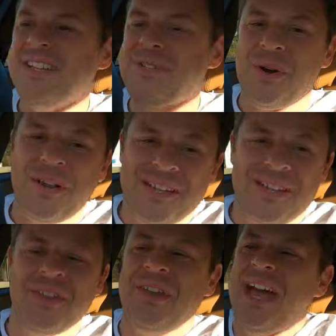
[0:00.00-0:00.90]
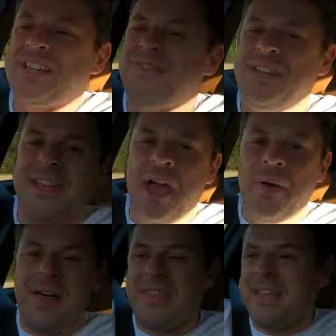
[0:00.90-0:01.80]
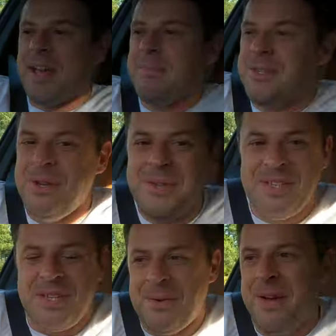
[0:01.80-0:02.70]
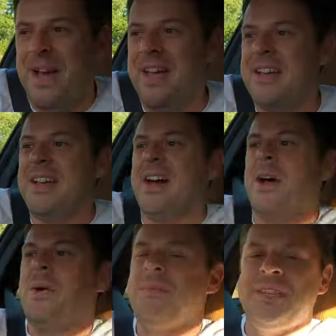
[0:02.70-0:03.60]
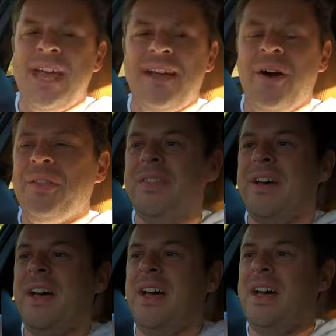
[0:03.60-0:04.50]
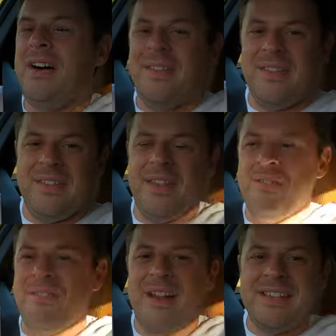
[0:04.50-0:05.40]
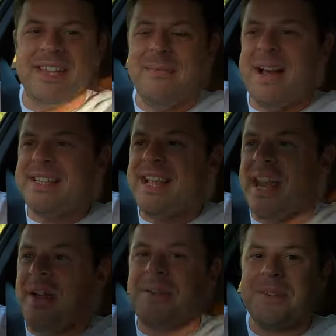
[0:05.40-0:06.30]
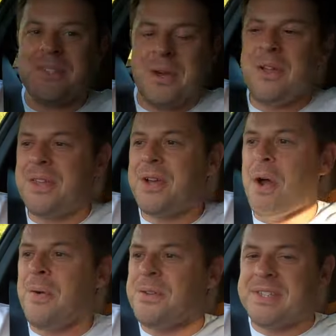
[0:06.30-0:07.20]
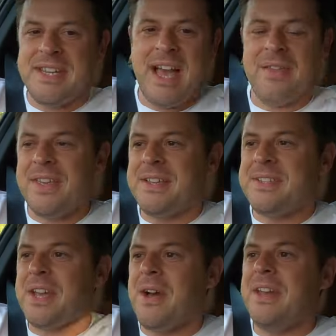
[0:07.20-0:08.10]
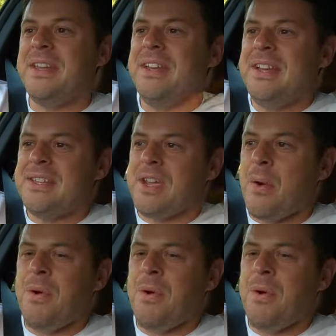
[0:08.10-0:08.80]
join us on the next video. I think I'm due to do a an update on uh, on the Red Sea Max Nano, show you the corals, see how things are going. So I